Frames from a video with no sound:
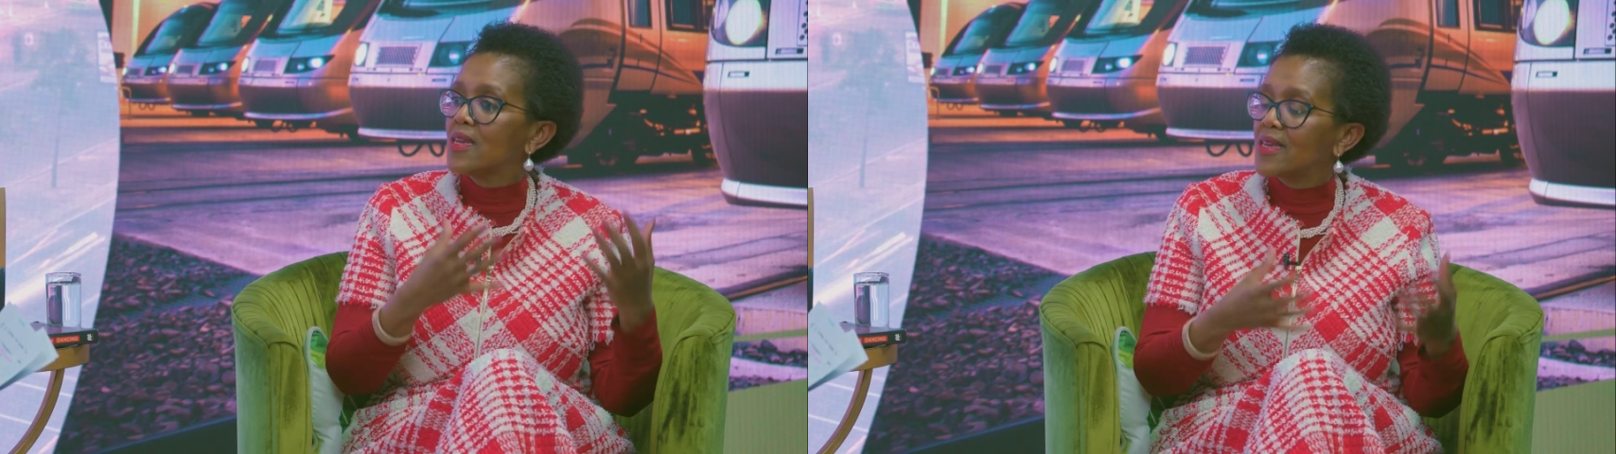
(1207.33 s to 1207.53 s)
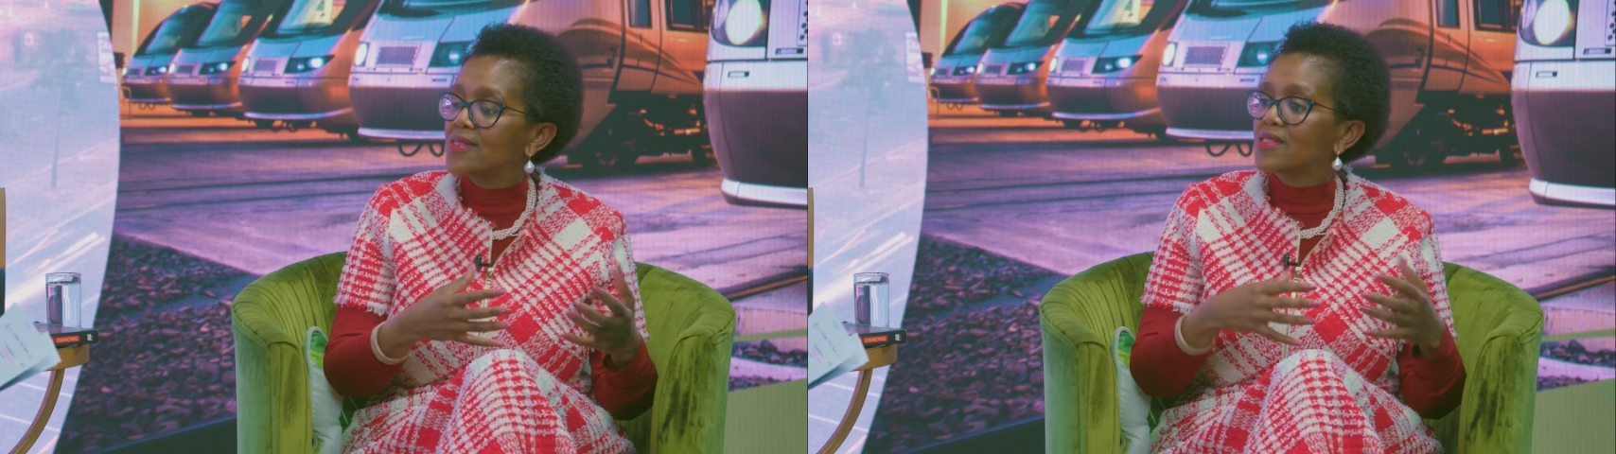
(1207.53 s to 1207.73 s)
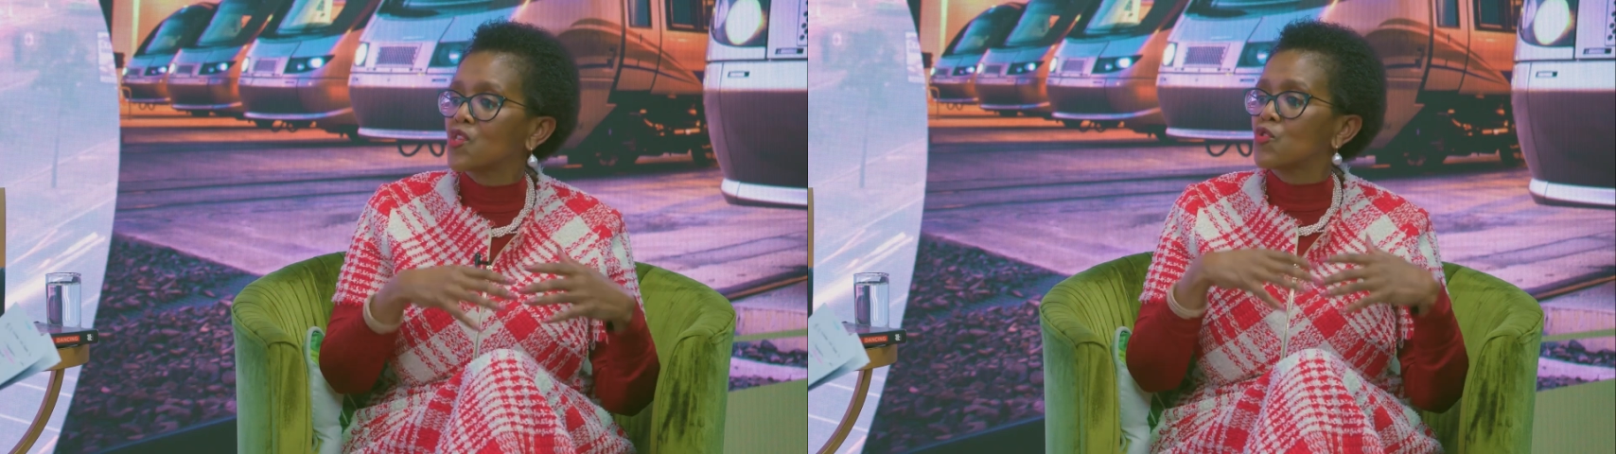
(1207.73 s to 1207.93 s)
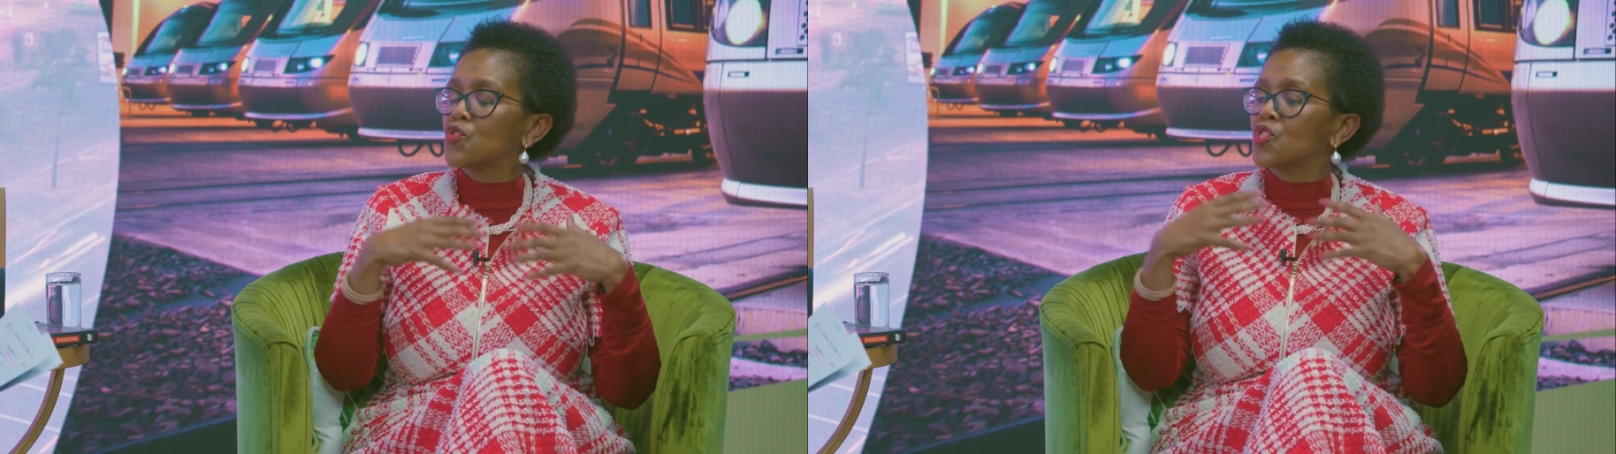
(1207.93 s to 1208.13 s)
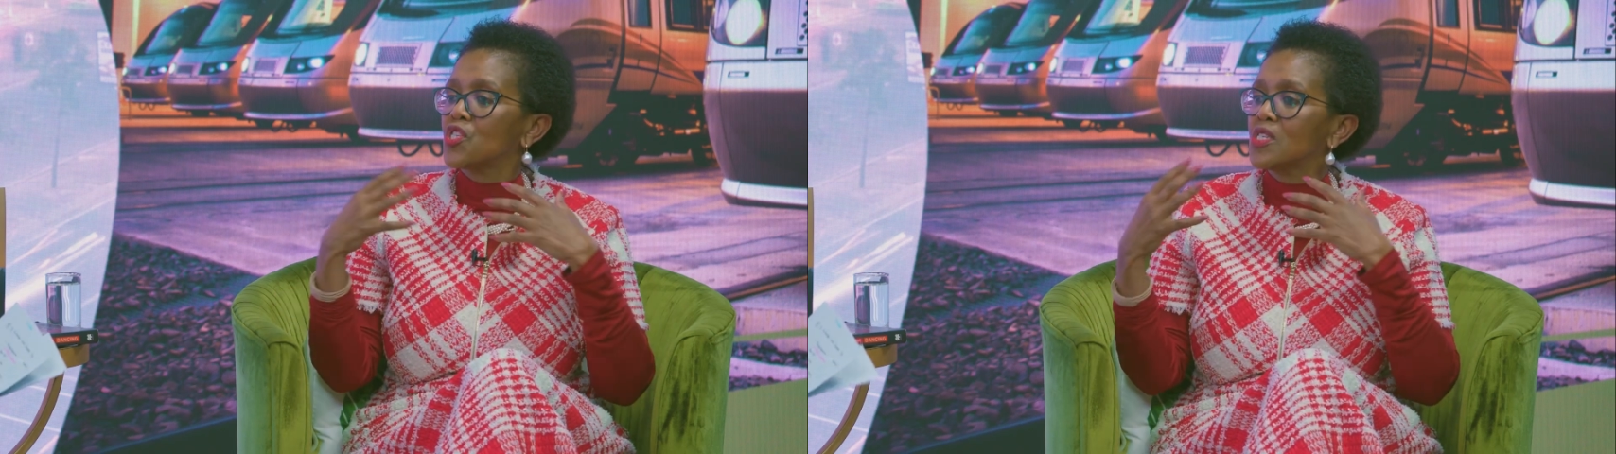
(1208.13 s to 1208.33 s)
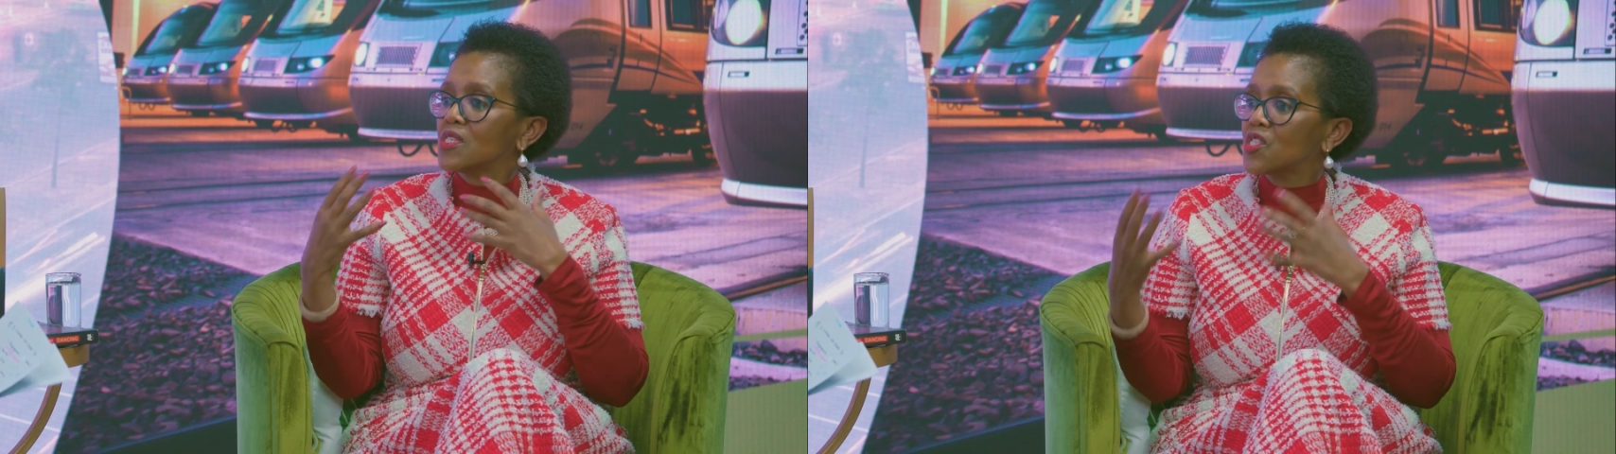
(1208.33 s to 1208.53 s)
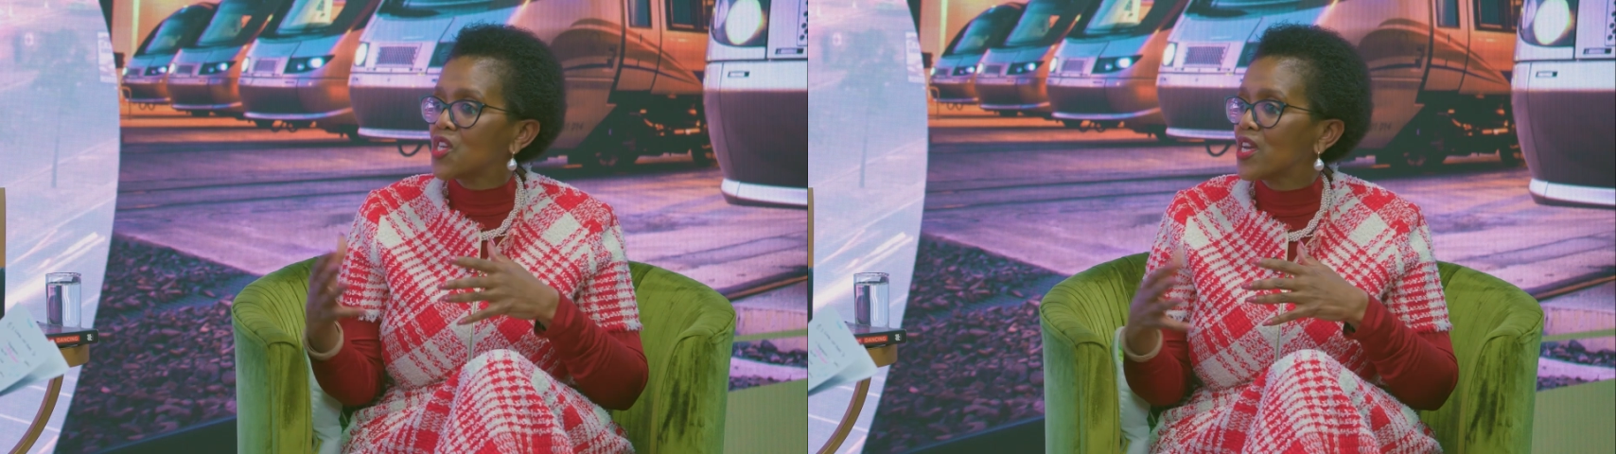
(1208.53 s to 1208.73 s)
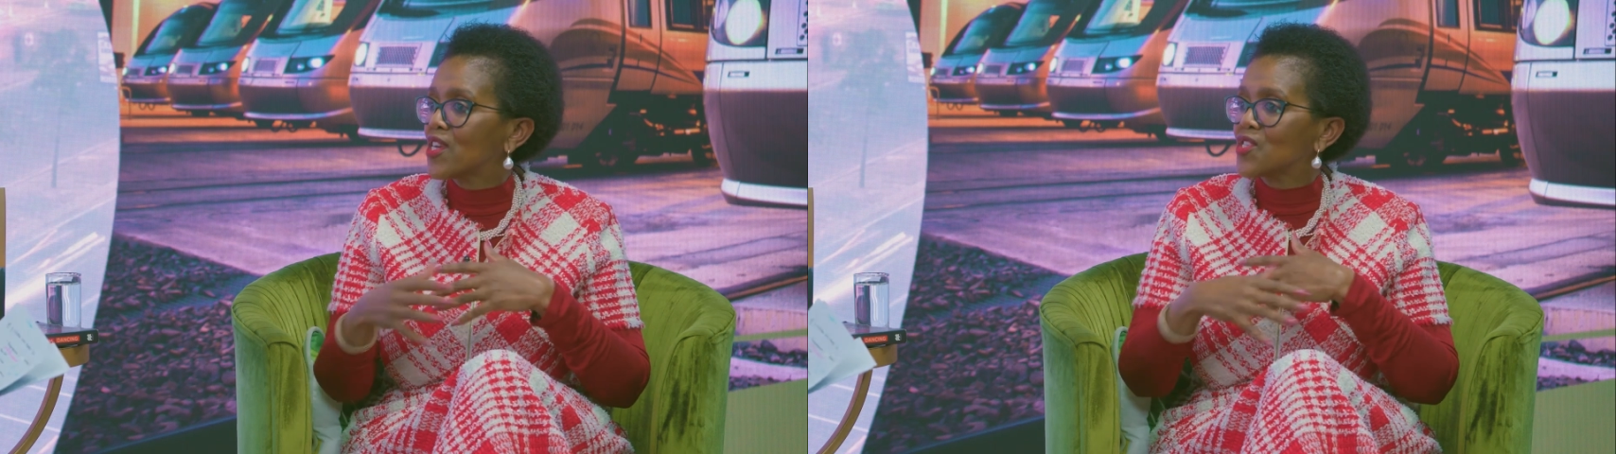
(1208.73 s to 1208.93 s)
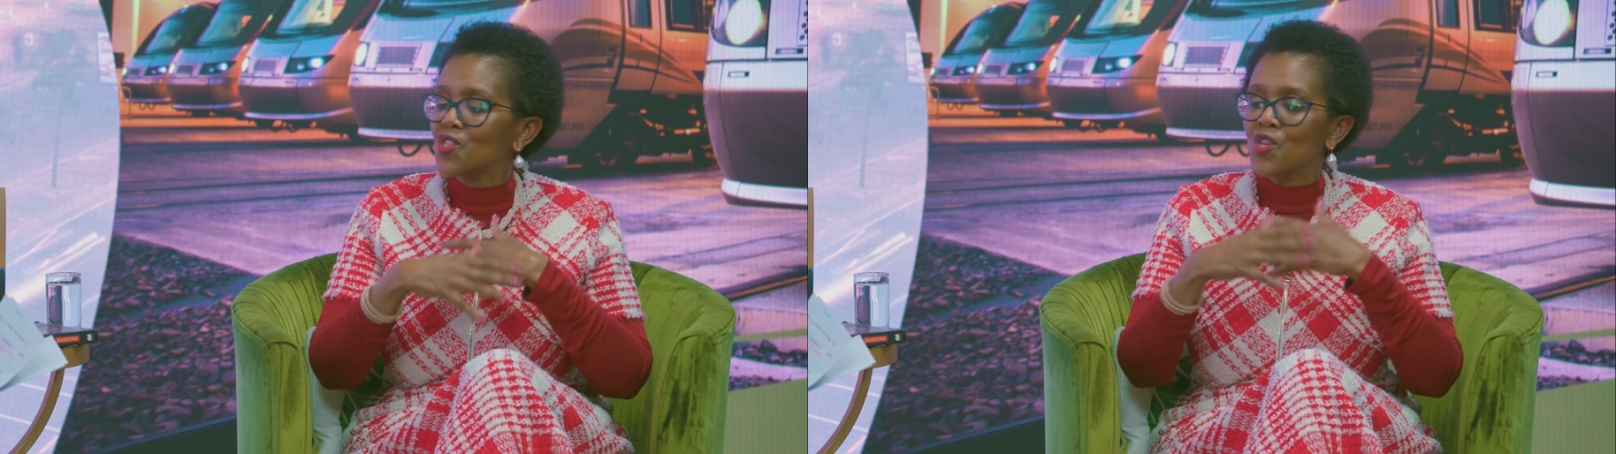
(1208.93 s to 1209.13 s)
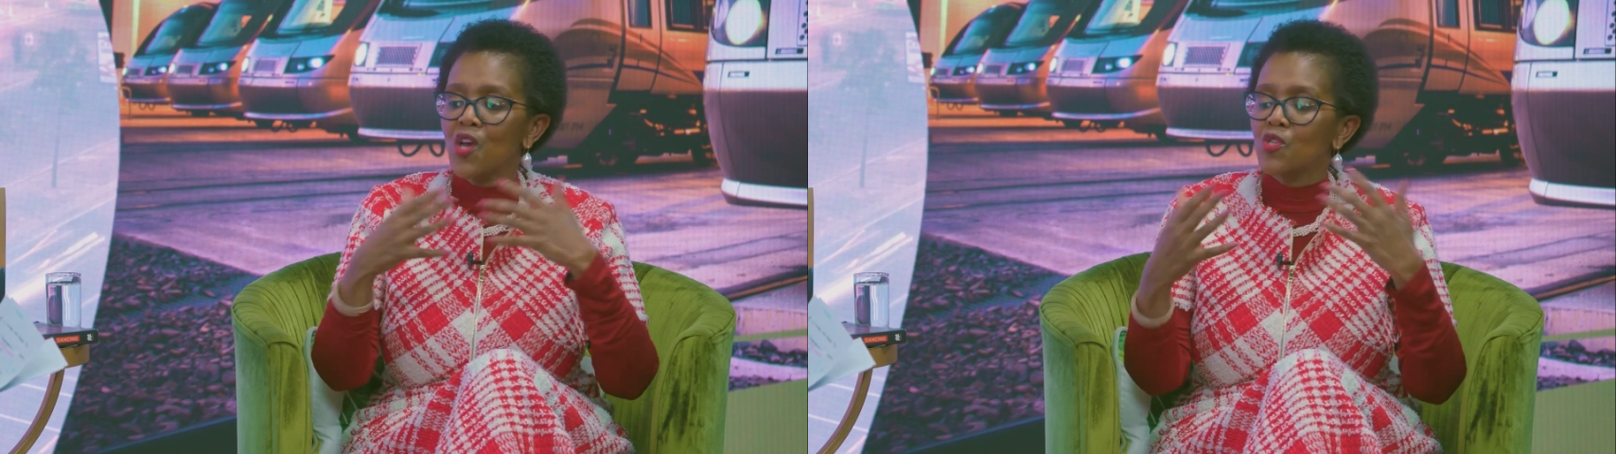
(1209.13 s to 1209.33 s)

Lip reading: institution, church,